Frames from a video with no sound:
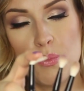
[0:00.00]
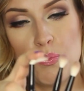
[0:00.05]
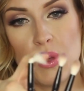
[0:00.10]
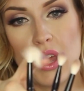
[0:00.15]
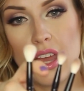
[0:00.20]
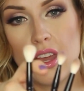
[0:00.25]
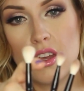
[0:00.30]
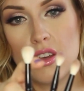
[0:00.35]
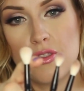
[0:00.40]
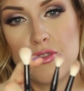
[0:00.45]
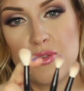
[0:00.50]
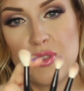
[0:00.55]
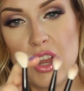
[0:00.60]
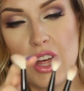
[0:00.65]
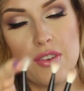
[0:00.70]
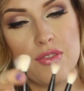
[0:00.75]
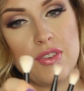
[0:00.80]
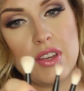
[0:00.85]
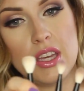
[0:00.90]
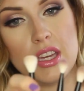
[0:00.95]
big
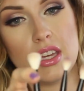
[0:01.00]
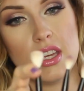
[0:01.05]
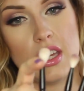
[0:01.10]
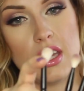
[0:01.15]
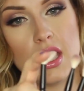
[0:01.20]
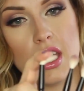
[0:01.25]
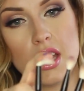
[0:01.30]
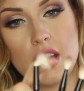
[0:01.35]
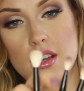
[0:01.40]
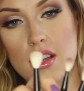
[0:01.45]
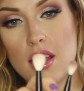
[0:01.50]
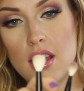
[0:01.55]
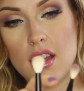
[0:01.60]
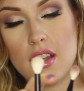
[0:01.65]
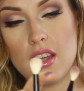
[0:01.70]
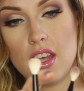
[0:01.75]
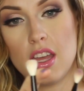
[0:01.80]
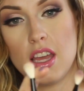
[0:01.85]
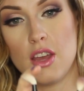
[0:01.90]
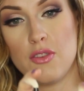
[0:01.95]
fluffy,
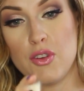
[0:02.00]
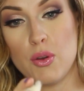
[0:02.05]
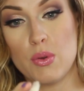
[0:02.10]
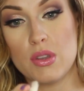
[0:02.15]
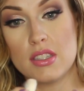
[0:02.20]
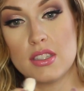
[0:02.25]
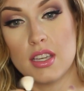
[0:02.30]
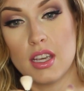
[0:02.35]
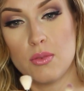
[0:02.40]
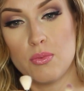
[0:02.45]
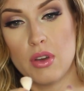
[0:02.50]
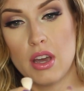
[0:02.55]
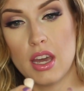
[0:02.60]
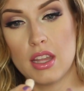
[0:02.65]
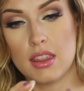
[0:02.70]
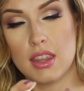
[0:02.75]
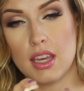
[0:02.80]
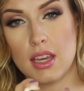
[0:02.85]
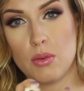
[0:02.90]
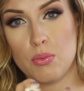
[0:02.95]
if it was Sigma,
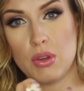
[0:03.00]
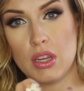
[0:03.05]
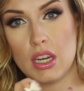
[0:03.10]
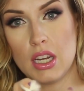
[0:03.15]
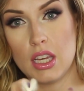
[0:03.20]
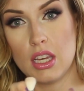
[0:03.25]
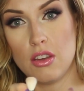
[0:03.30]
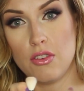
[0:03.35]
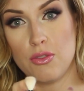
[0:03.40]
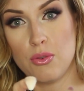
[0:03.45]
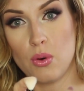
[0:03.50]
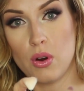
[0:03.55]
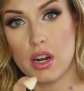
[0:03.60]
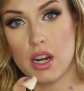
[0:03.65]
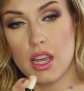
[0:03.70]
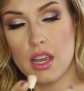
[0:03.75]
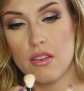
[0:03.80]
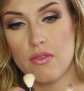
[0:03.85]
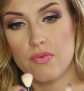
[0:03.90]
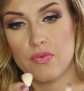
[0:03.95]
I think it'd be an
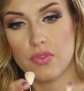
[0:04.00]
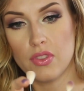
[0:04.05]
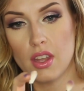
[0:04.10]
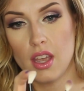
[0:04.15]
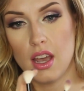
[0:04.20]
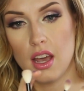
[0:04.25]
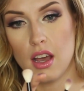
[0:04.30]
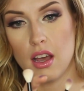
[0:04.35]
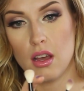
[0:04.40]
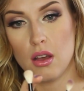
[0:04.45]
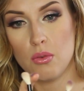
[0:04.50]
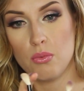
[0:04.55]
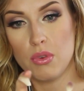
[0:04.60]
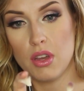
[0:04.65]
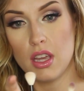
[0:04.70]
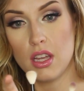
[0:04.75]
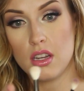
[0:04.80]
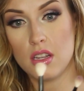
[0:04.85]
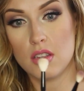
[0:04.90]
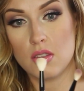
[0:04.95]
E40 um,
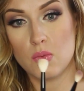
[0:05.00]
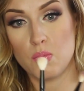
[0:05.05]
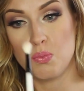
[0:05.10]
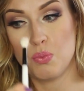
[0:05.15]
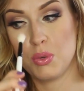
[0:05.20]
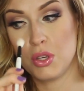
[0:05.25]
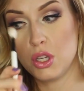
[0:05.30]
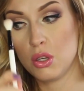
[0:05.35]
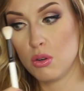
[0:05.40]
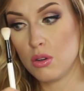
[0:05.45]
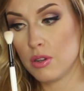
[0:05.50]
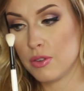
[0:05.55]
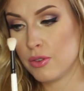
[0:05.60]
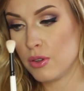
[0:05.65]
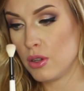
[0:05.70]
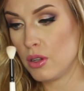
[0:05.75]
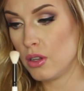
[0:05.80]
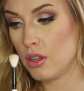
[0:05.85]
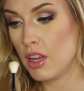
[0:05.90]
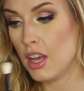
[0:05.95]
it is
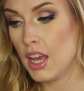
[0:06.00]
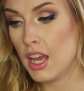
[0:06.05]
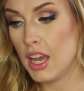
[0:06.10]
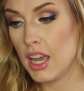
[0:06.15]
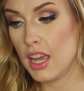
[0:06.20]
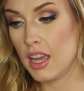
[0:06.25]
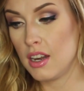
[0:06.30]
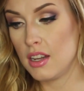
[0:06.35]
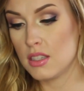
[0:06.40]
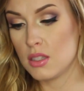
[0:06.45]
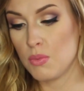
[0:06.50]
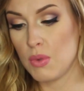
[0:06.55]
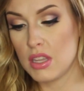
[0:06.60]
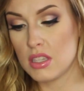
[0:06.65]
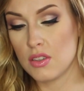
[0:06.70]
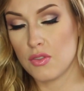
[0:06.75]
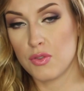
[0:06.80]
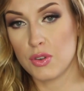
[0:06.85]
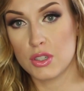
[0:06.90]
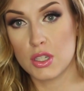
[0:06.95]
beautiful. It is
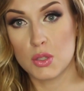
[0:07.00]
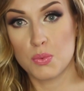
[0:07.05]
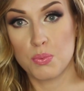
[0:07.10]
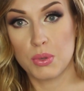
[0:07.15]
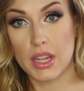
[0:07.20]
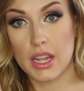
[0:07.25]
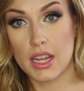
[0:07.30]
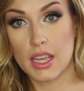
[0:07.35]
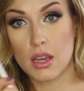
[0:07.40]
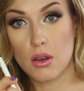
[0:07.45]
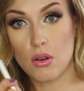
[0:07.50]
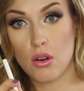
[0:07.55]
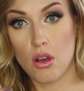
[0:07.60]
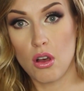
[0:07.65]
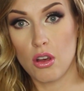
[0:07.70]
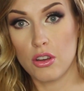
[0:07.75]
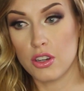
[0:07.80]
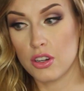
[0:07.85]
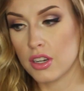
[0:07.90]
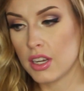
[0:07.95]
amazing for just blending out
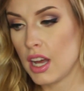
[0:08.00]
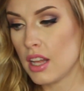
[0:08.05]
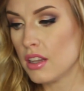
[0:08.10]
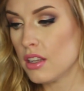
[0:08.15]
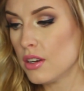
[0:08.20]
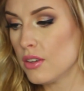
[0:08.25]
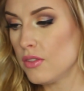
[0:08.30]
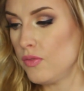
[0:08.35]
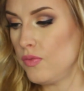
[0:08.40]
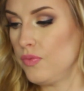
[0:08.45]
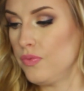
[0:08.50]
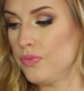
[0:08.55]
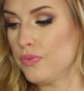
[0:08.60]
all your color.